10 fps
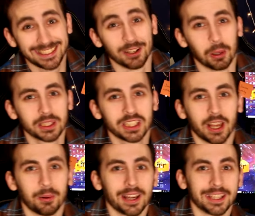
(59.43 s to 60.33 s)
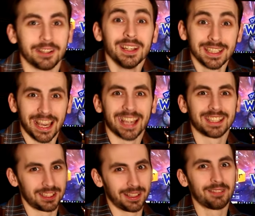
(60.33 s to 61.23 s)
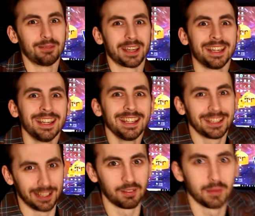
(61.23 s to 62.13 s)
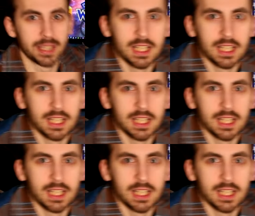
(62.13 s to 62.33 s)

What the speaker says: still watching though, aren't you? Yeah, because you love me. You love me.